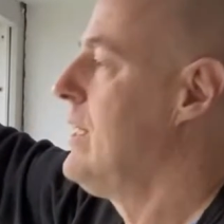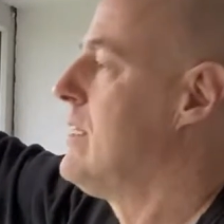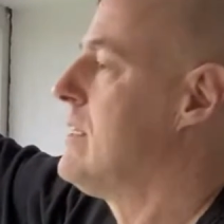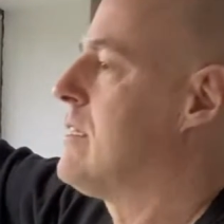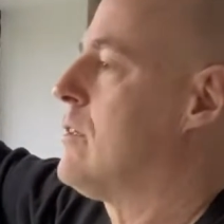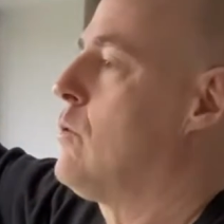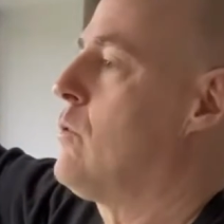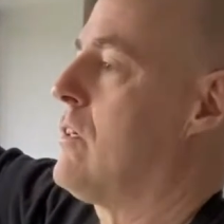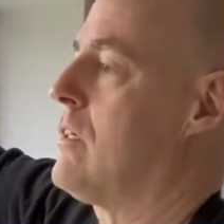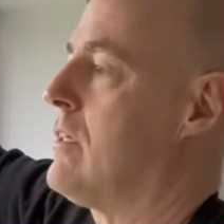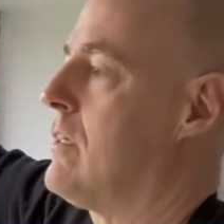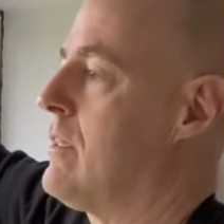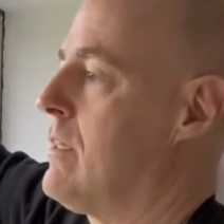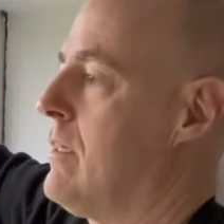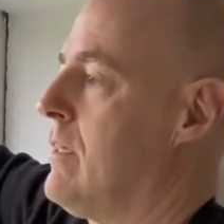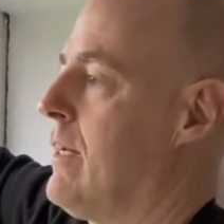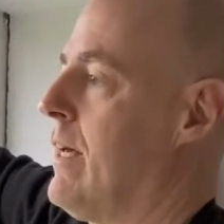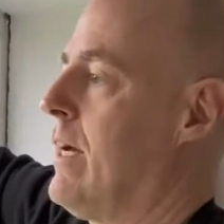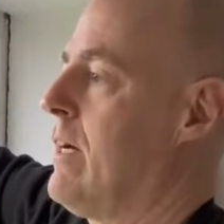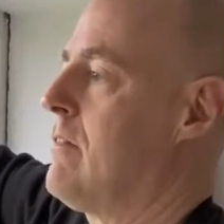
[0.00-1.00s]
So all we've got to
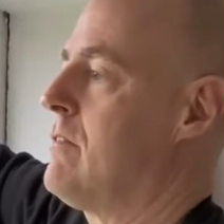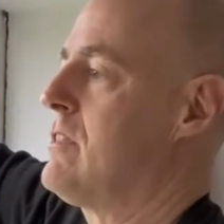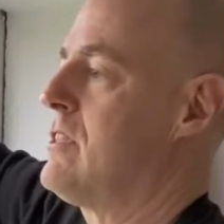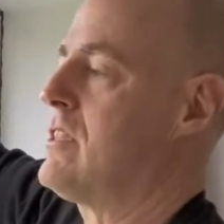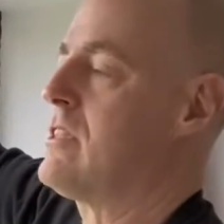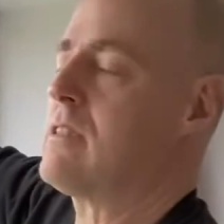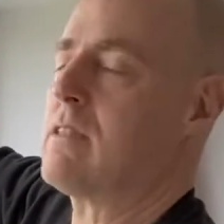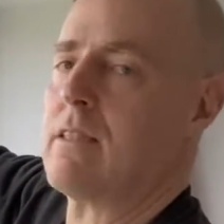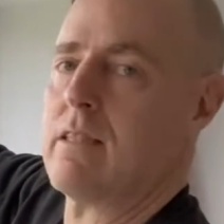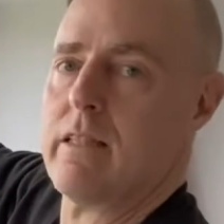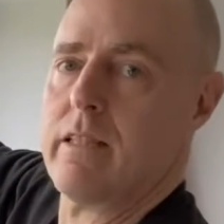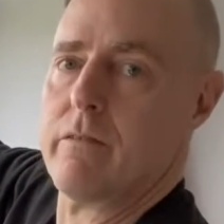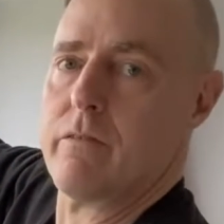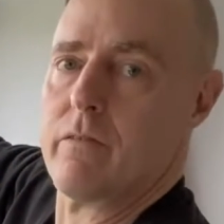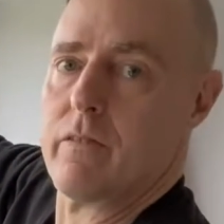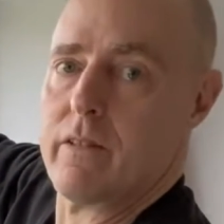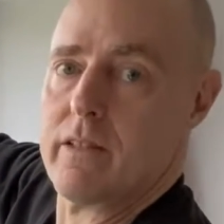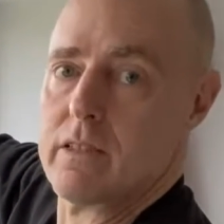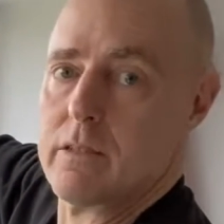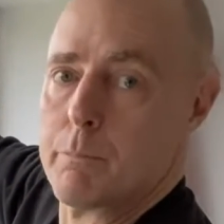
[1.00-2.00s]
do now is just
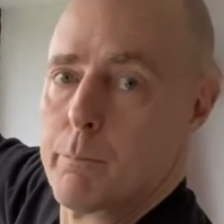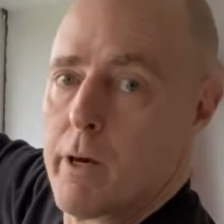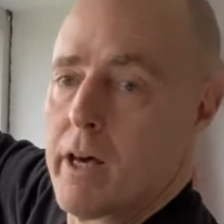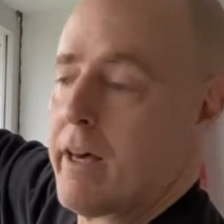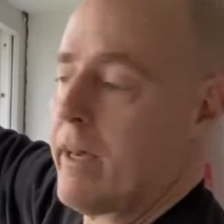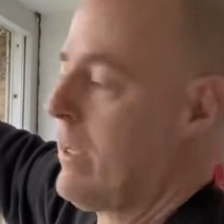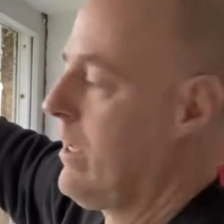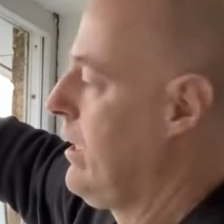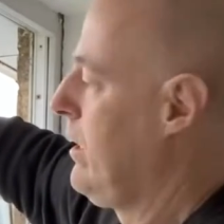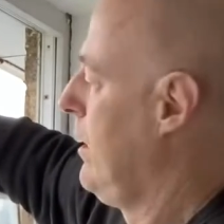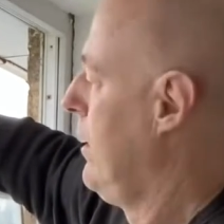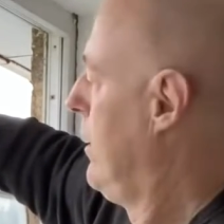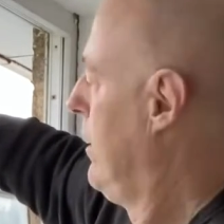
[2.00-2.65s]
lift this pane.